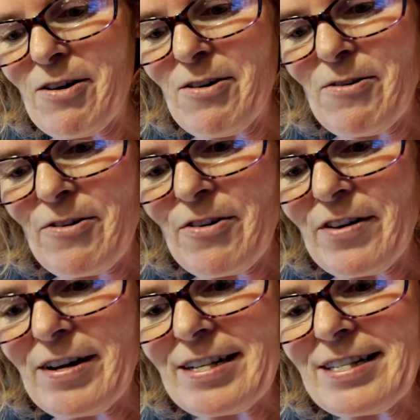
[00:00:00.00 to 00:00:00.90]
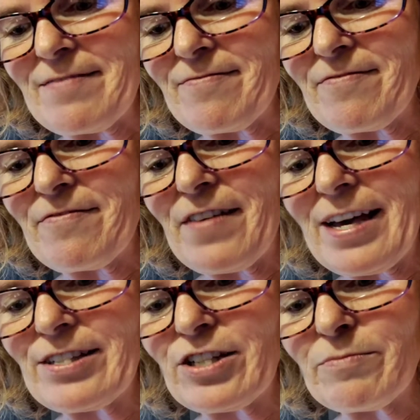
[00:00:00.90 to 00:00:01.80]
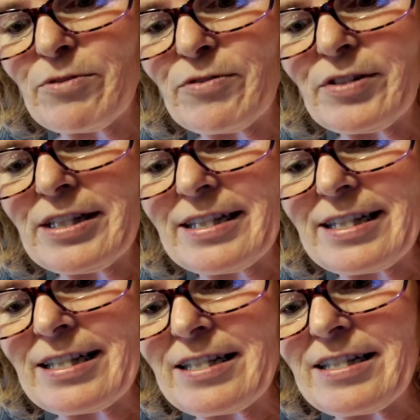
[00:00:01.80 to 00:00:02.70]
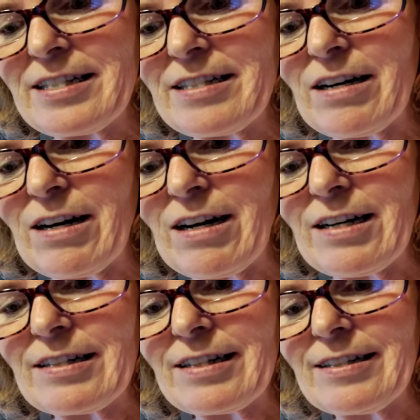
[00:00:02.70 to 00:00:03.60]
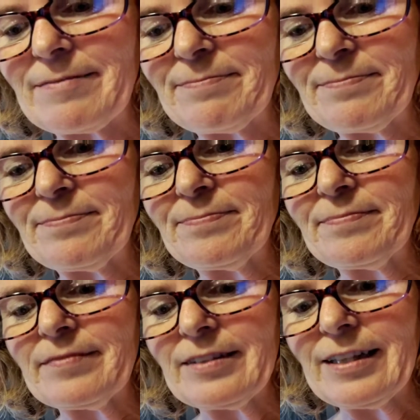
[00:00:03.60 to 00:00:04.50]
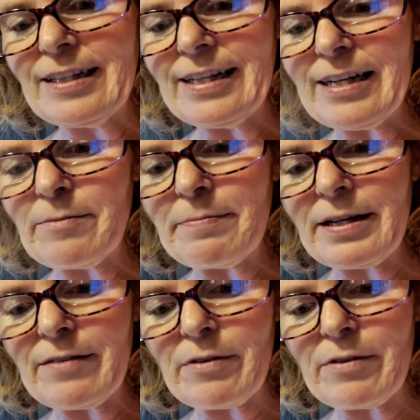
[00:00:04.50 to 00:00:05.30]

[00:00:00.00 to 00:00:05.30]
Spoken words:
okra, some vegetables, the stock. little bit